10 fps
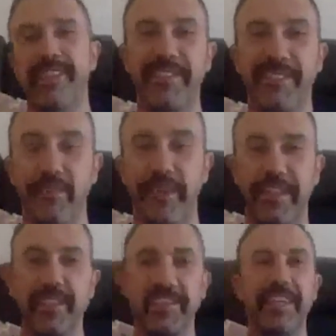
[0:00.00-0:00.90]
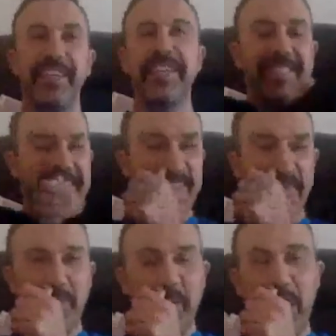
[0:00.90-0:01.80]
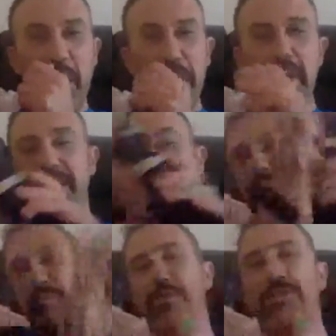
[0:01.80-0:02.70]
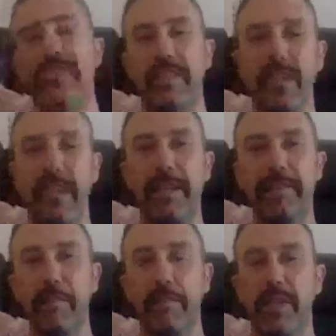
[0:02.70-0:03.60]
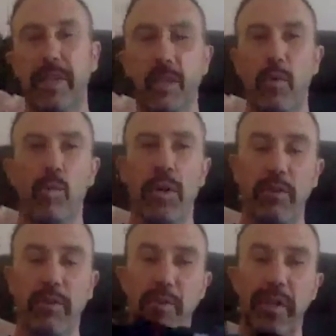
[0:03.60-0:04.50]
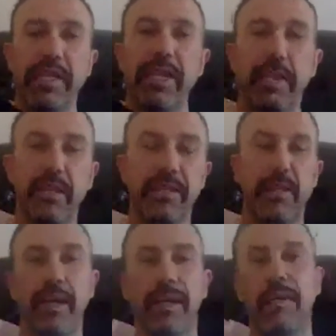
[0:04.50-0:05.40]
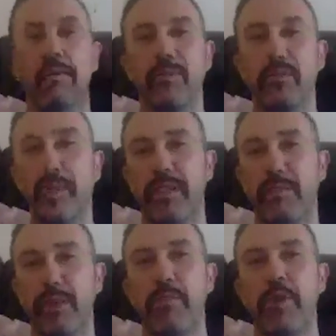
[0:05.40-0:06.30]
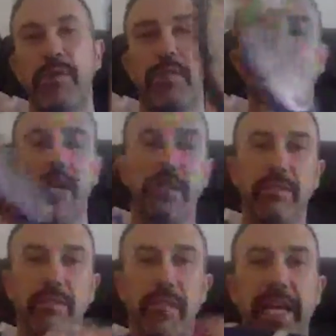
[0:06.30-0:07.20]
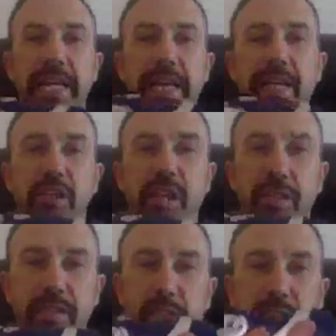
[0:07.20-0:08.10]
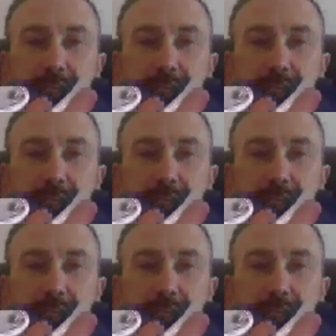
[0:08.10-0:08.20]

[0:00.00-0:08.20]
joking. This is my prosthetic leg, or one of many. So this is my bog standard NHS